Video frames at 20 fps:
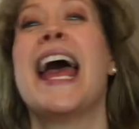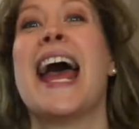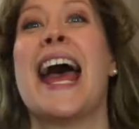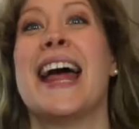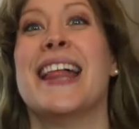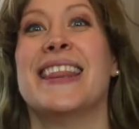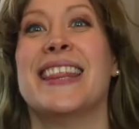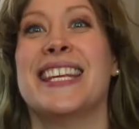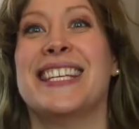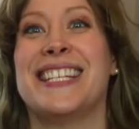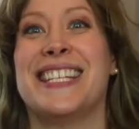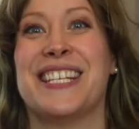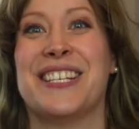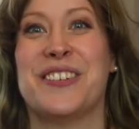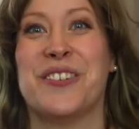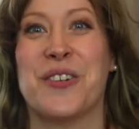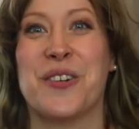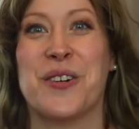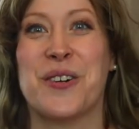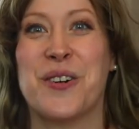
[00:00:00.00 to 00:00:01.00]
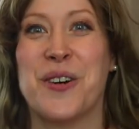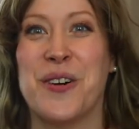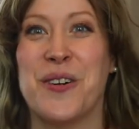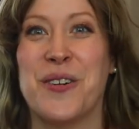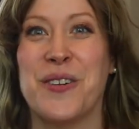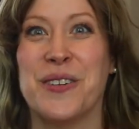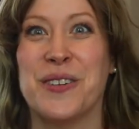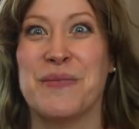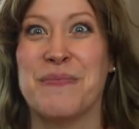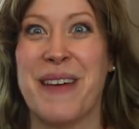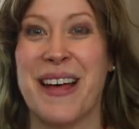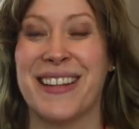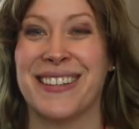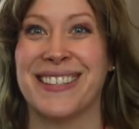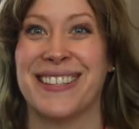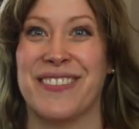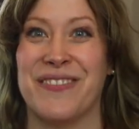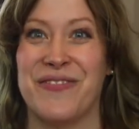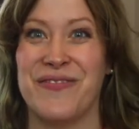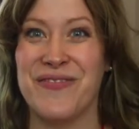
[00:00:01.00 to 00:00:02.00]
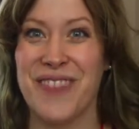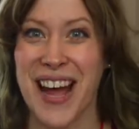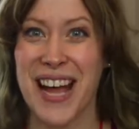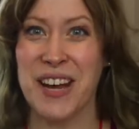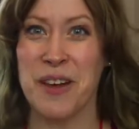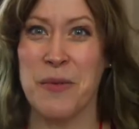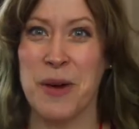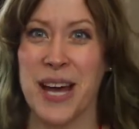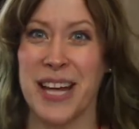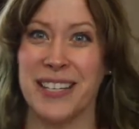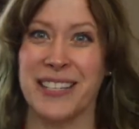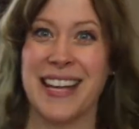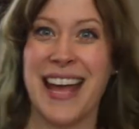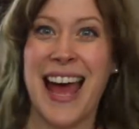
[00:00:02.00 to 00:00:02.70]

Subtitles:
and this is your gold belt, the final one.